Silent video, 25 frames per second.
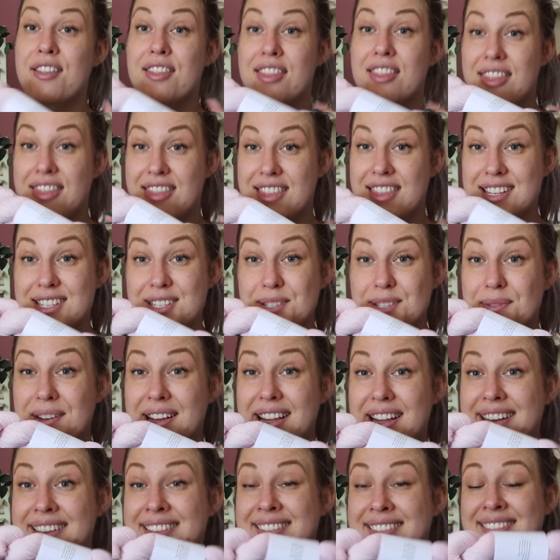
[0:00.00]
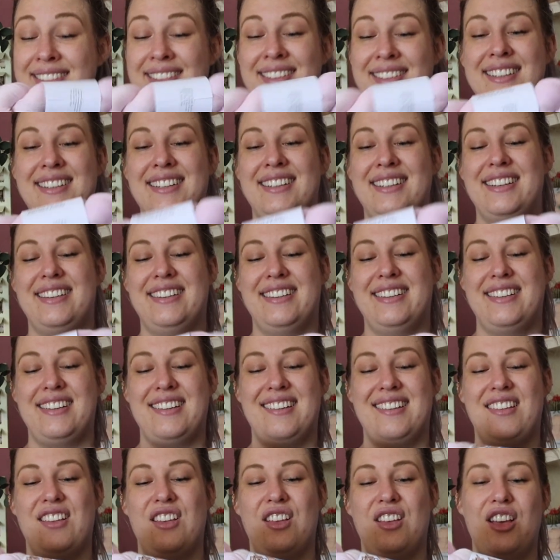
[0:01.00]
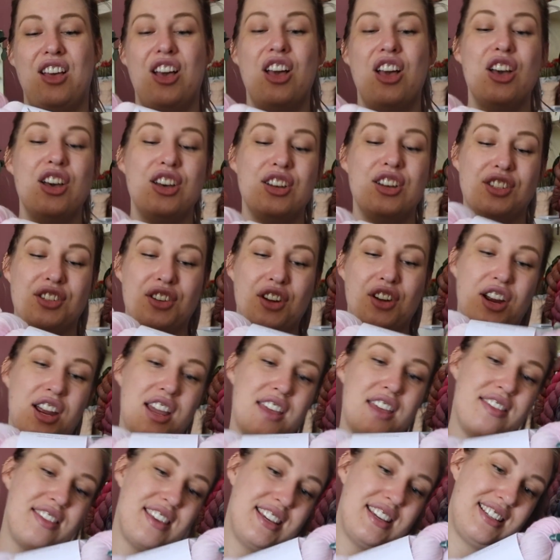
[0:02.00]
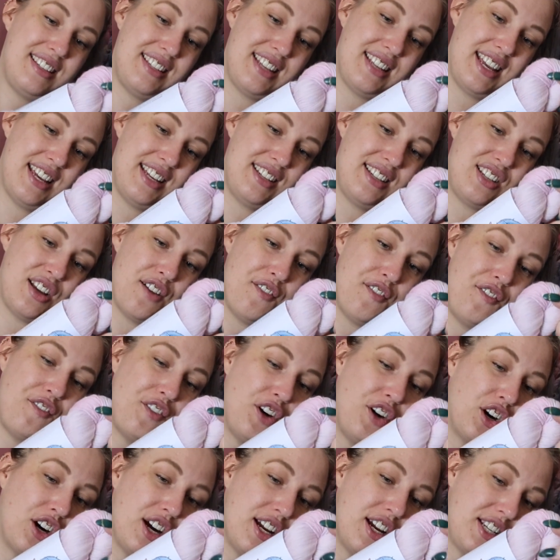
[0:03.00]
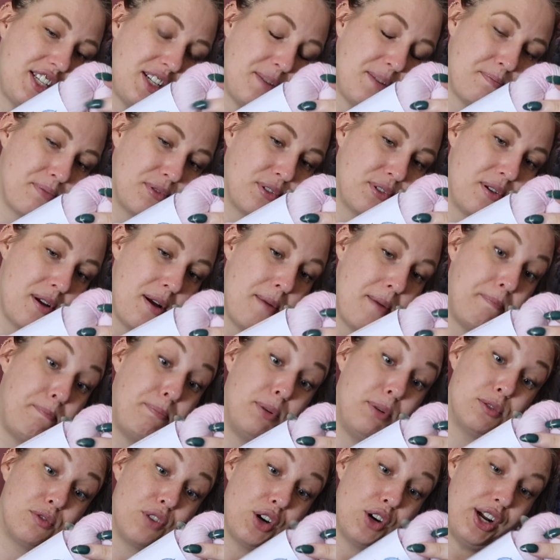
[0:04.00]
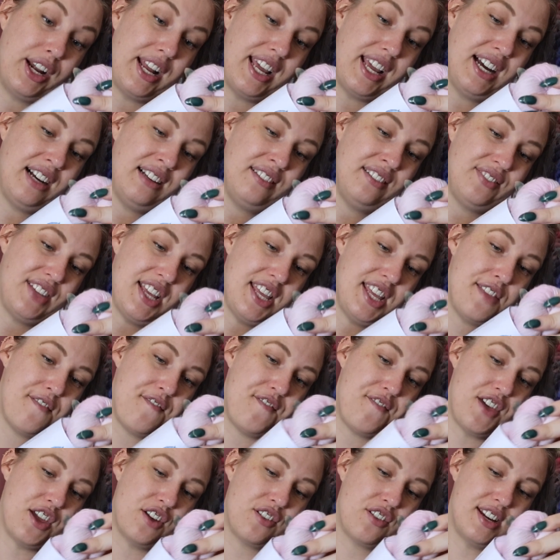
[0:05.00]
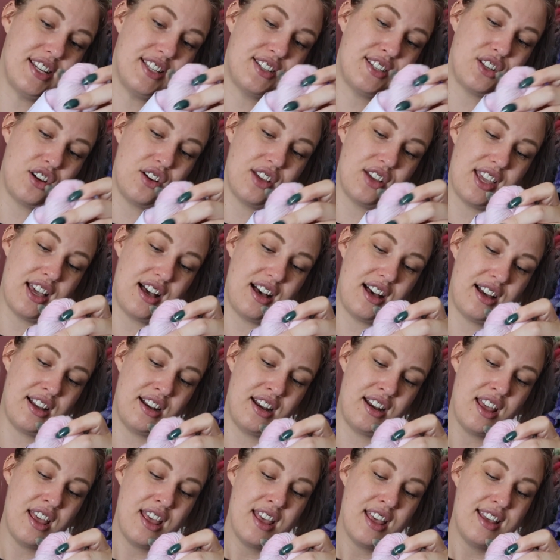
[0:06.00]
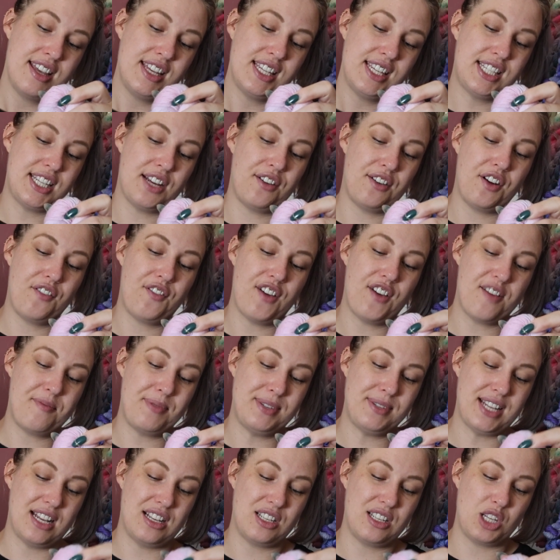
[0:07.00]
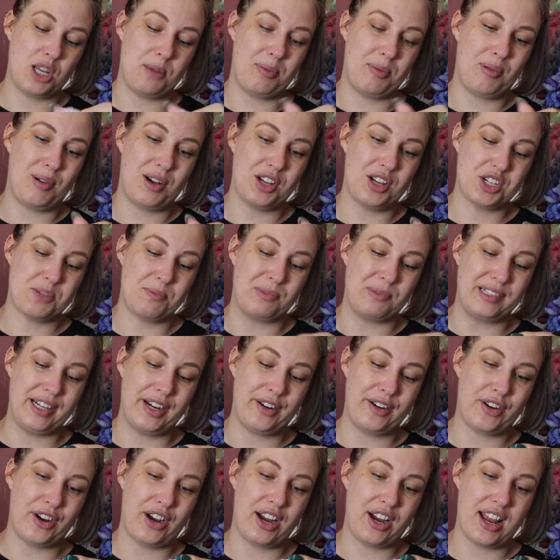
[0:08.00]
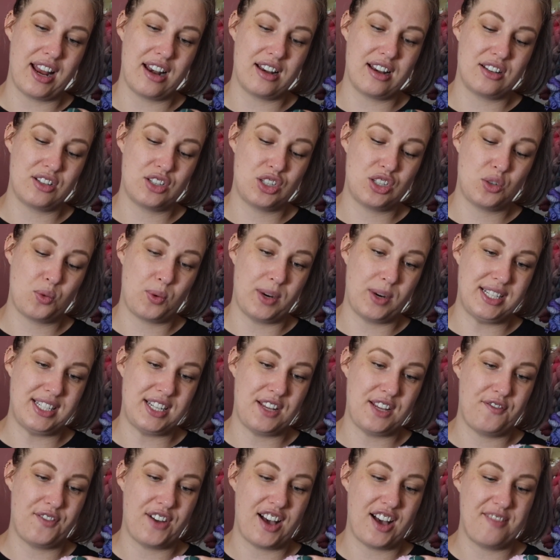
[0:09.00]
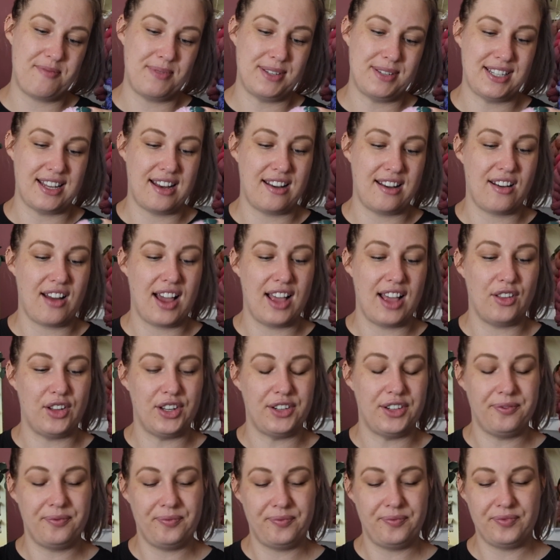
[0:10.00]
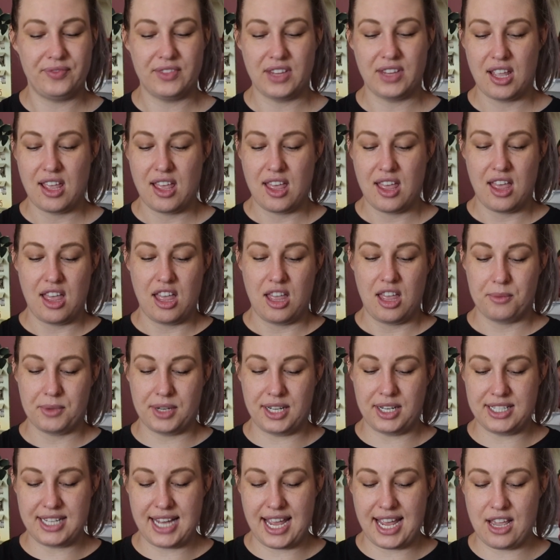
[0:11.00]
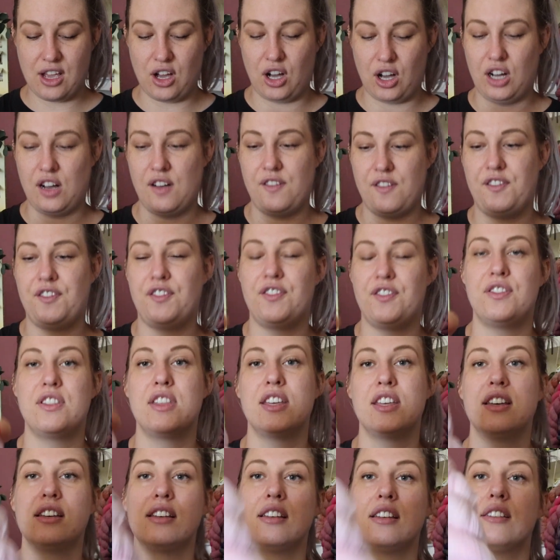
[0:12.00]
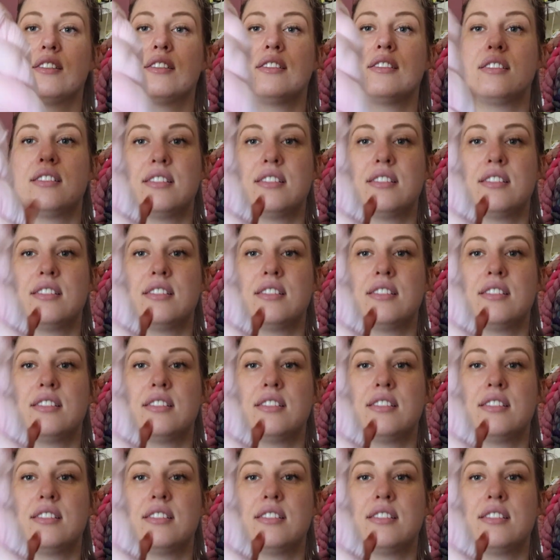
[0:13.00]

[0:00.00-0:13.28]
this one. So this is Forest Baronia in the fingering sock yarn, 75% superwash merino, 25% nylon. I'm going to take off the